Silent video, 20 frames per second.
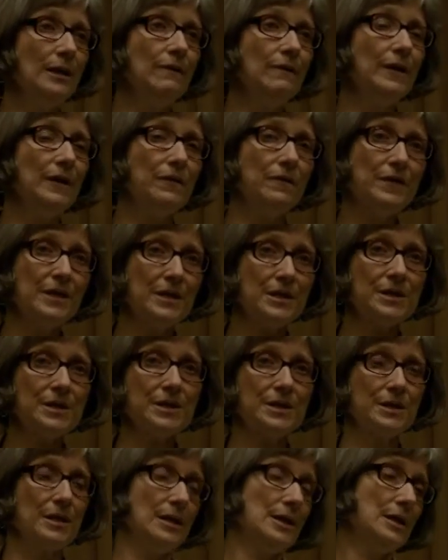that
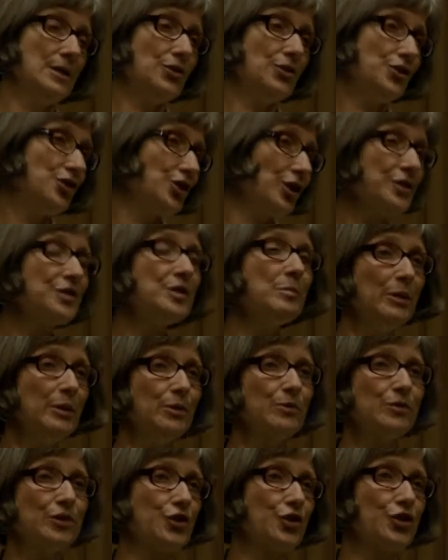this just
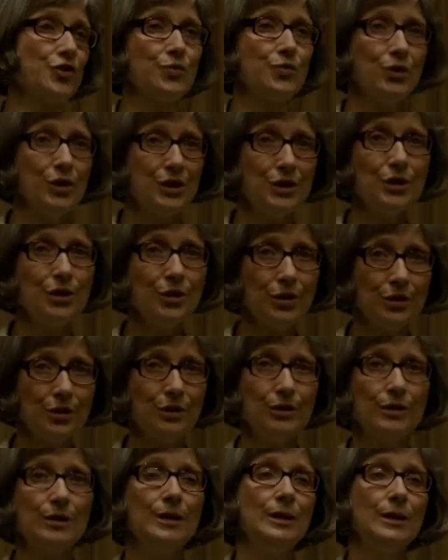about destroyed her